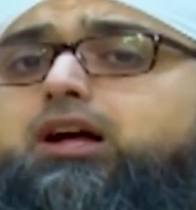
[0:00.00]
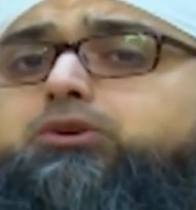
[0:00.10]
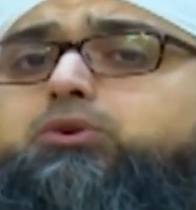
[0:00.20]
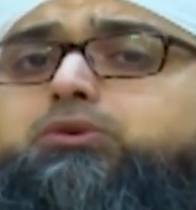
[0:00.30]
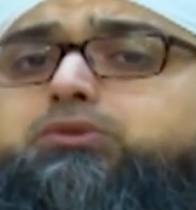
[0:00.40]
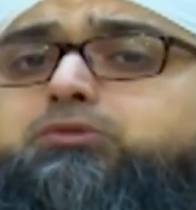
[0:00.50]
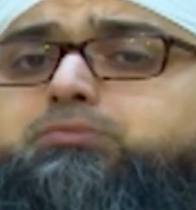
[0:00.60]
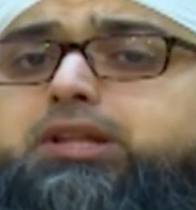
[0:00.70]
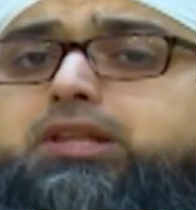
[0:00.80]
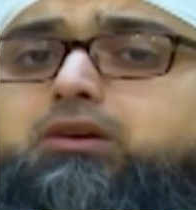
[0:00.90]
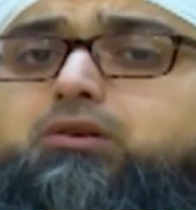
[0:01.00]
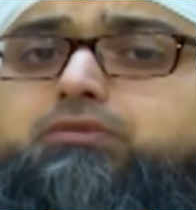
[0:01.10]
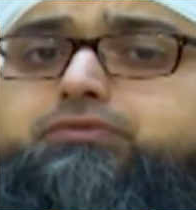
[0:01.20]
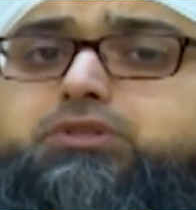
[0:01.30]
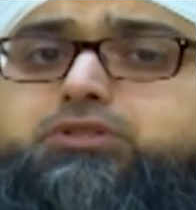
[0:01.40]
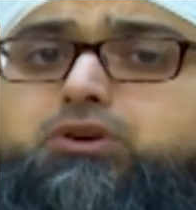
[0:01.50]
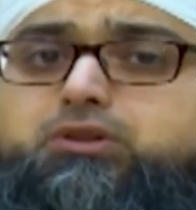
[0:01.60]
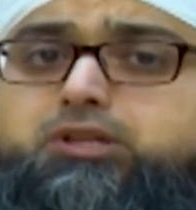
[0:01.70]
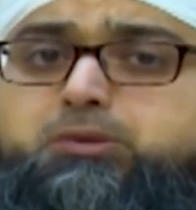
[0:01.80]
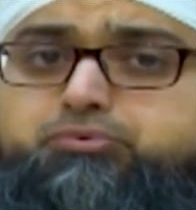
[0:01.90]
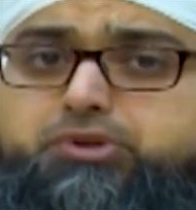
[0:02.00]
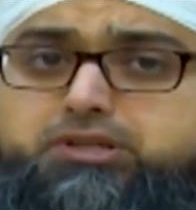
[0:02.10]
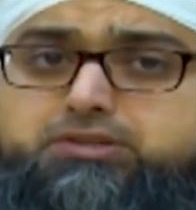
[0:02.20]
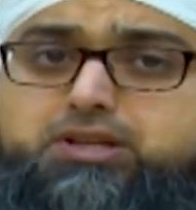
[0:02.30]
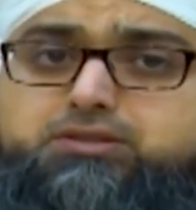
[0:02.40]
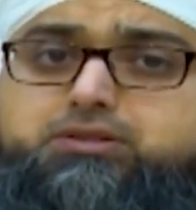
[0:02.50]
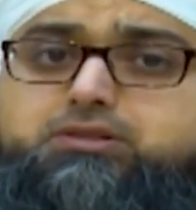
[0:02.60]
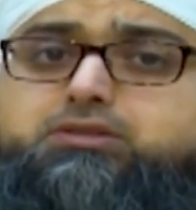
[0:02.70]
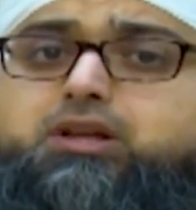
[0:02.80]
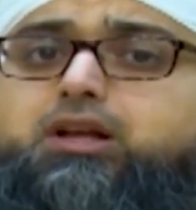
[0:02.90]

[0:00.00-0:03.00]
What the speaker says: according to many of the scholarly predecessors,